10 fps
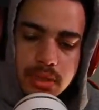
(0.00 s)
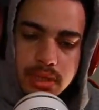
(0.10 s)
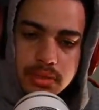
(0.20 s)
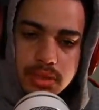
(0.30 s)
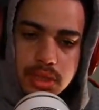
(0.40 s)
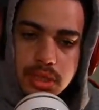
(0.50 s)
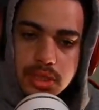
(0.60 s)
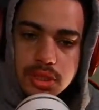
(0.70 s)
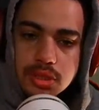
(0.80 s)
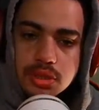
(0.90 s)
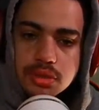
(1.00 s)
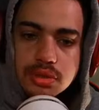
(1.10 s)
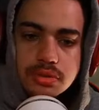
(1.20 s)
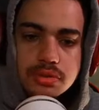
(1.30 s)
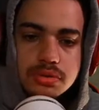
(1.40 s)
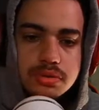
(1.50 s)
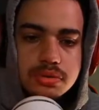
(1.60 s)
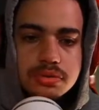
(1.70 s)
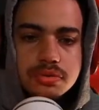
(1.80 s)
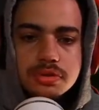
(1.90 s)
paying attention.
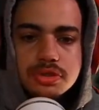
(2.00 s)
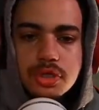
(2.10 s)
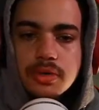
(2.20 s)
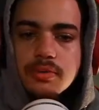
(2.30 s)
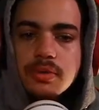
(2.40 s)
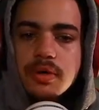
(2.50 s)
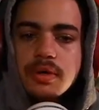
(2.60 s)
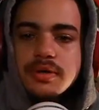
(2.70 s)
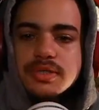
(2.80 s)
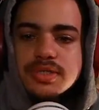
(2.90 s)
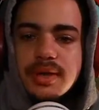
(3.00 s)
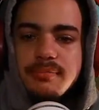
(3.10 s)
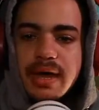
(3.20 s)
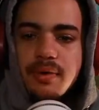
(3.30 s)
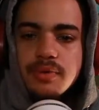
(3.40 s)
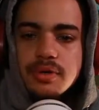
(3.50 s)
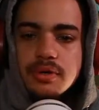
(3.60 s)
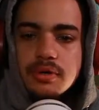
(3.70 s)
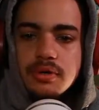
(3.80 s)
What's up? Step back with the